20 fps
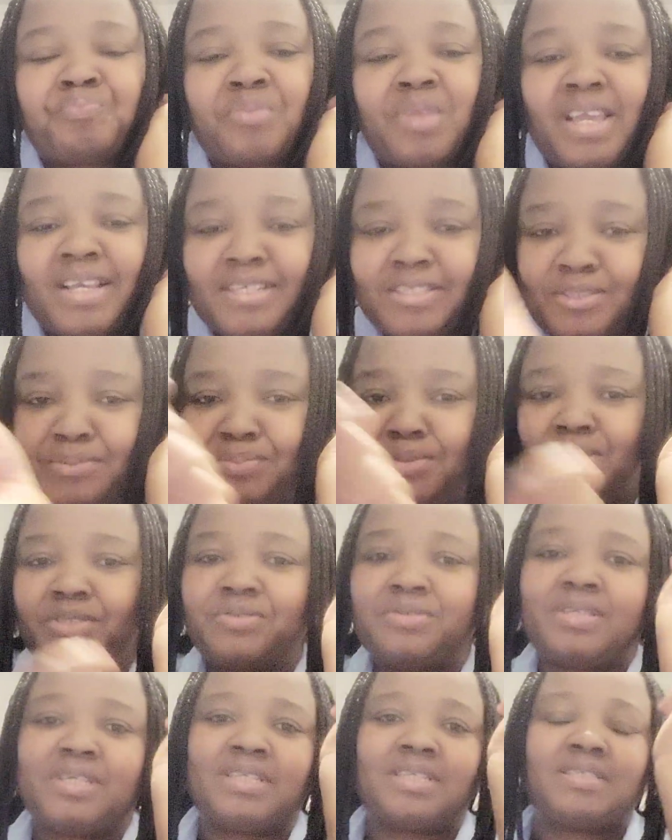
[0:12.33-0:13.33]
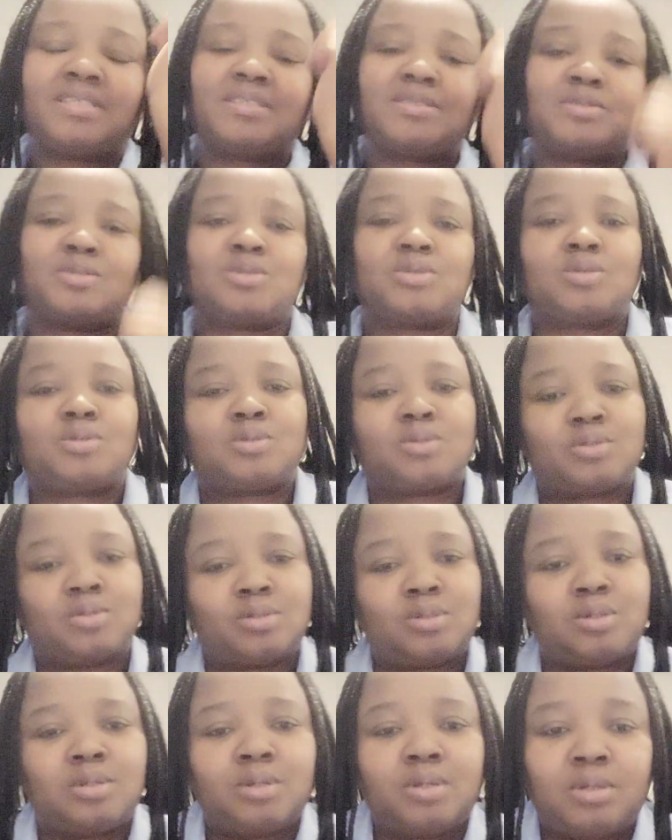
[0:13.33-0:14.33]
experience
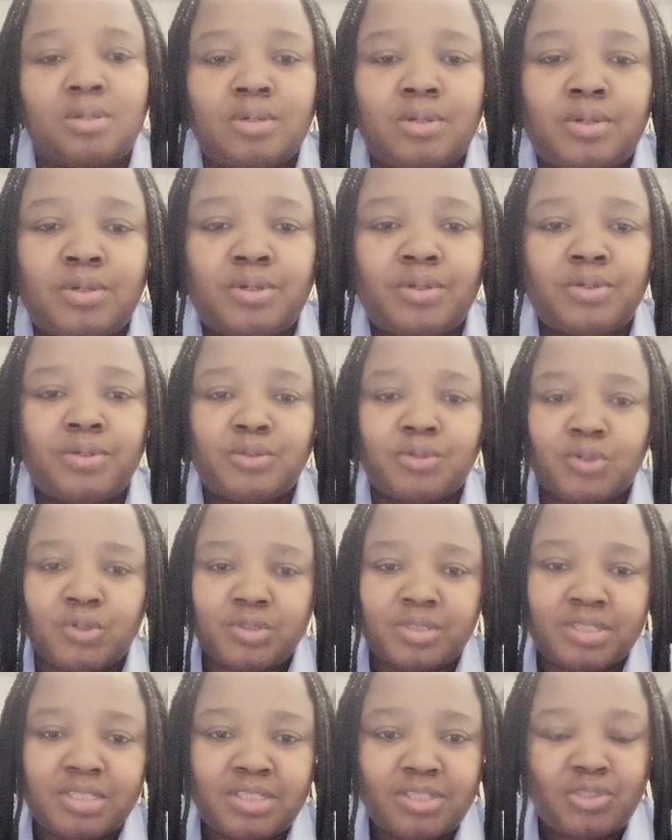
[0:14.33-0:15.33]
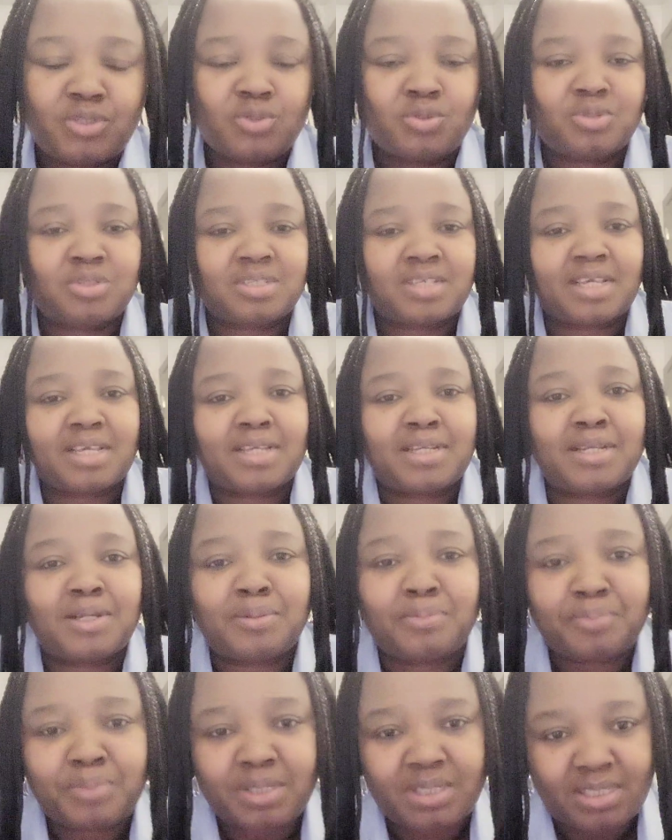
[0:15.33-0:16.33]
nursing suicidal
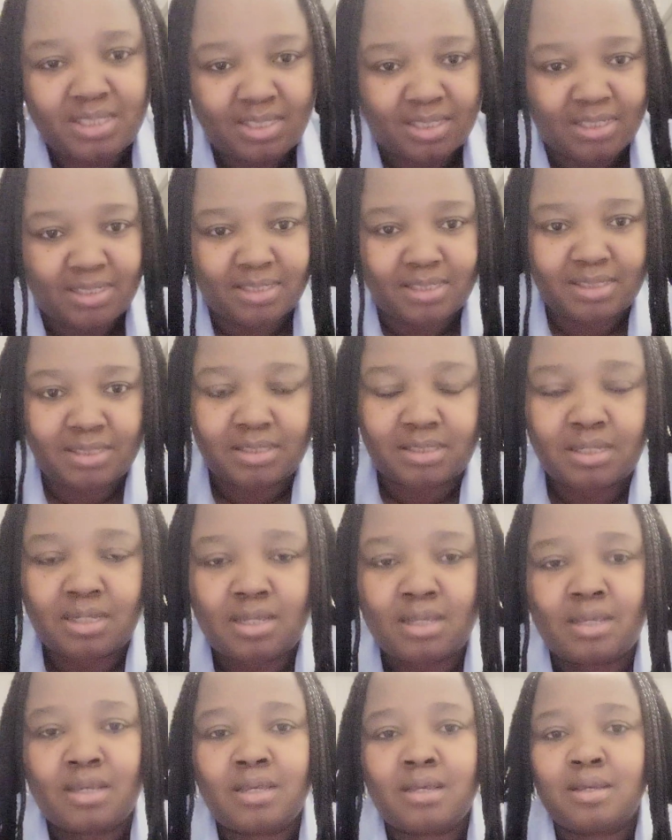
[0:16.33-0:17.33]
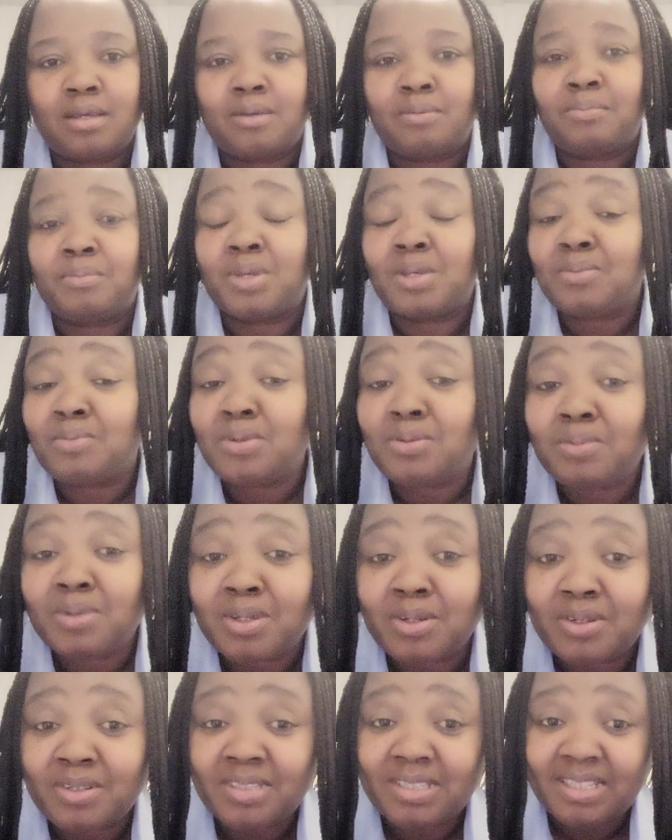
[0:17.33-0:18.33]
patients. Maybe
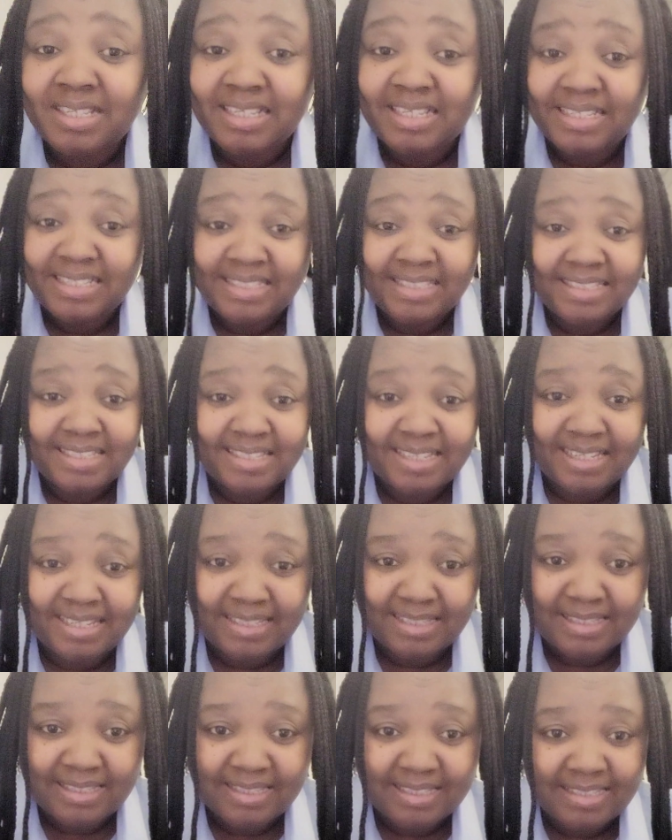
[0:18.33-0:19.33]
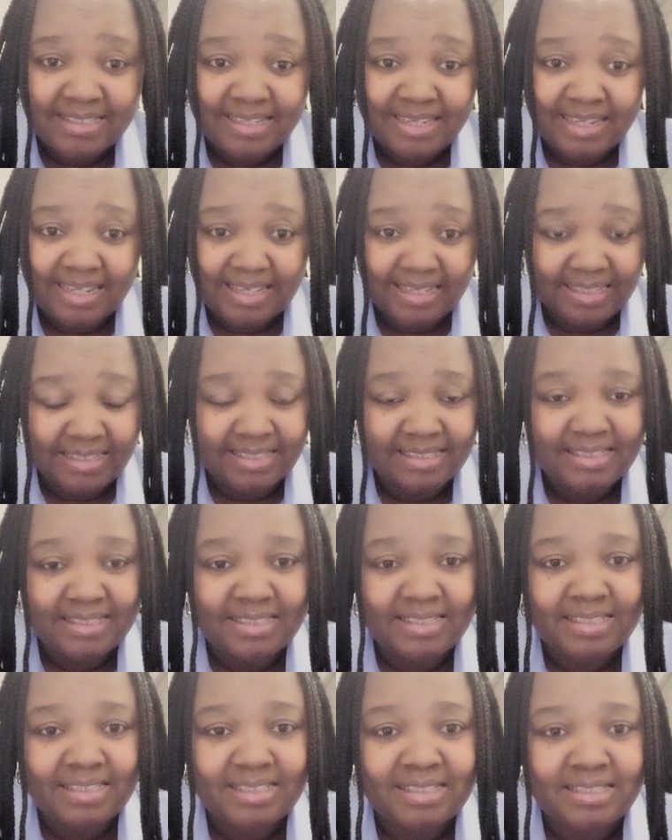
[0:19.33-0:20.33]
because the incidence is
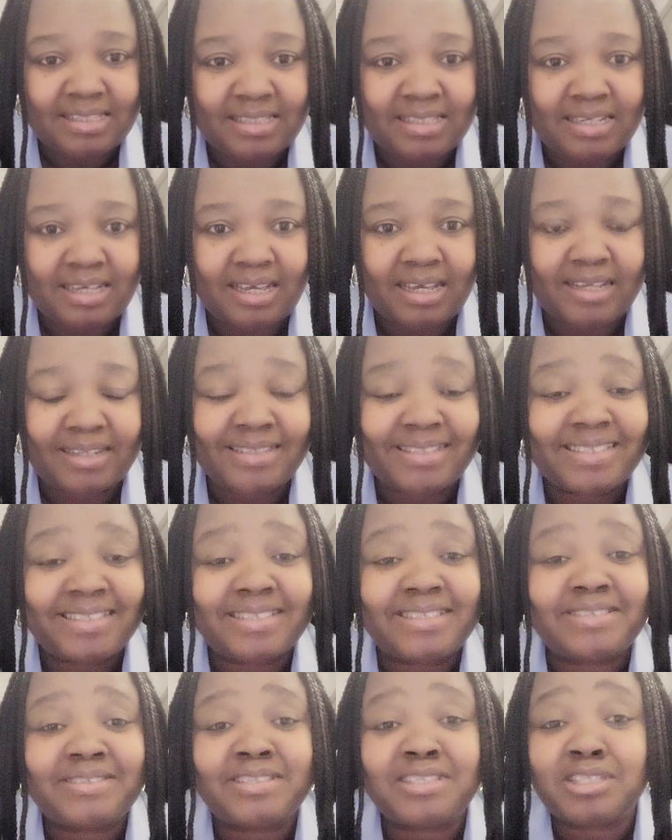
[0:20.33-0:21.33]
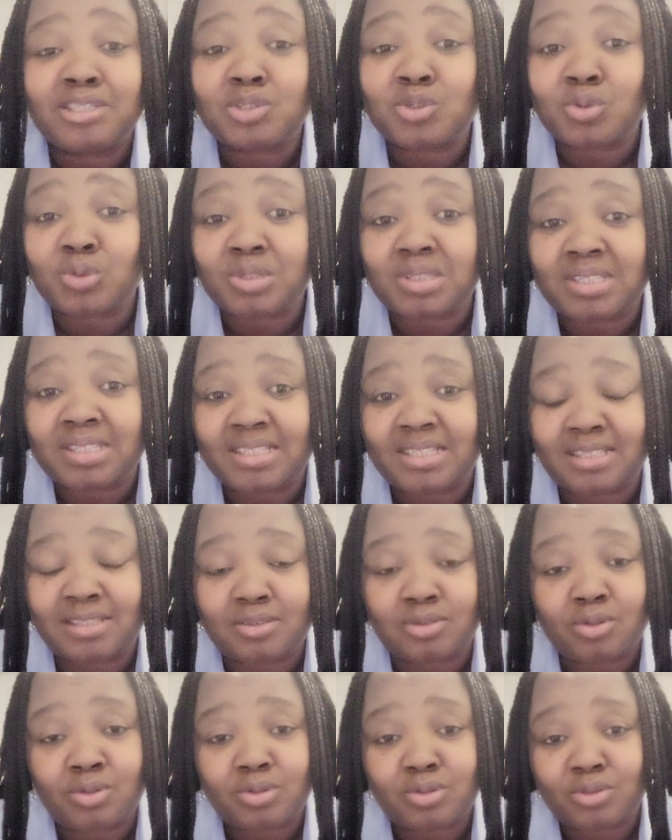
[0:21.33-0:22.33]
less and the
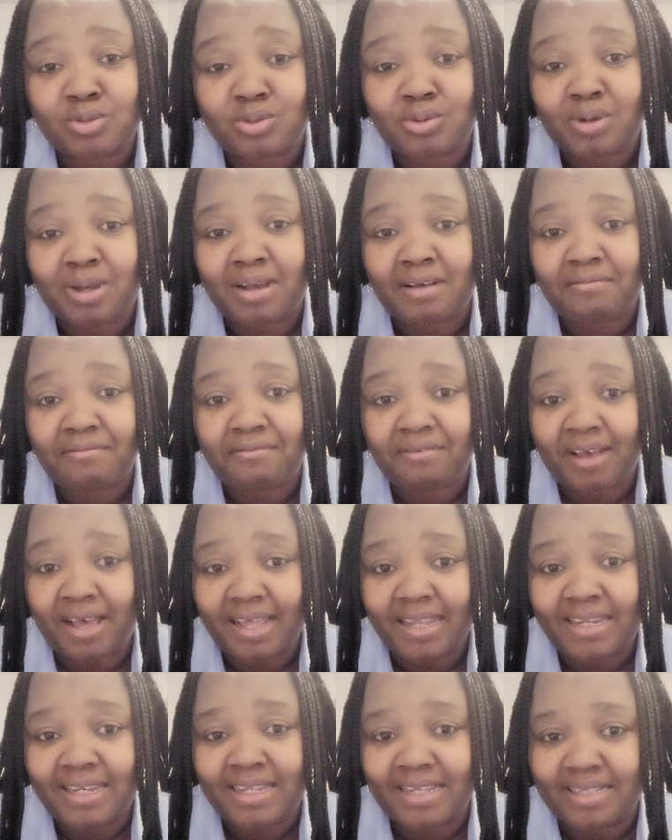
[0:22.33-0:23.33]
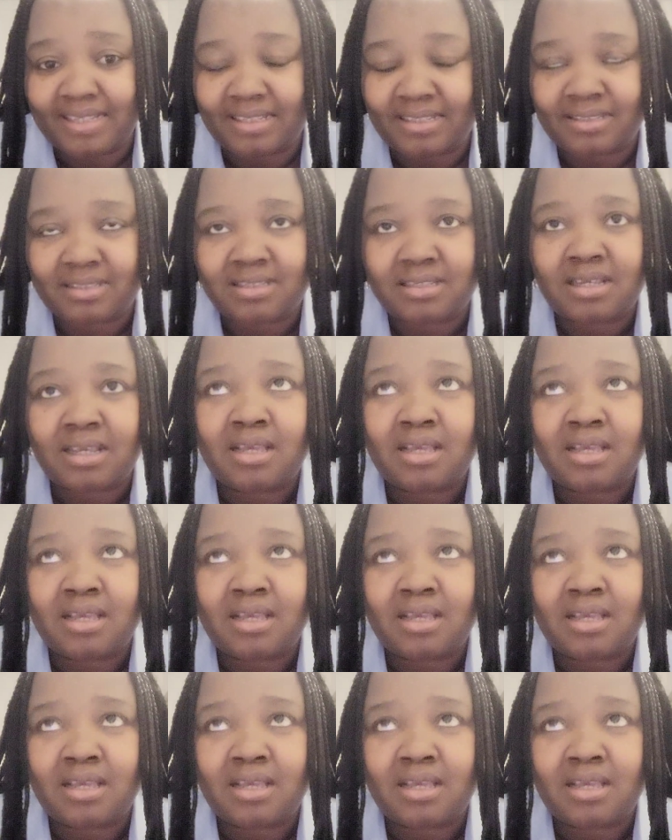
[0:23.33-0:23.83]
resources also are far less.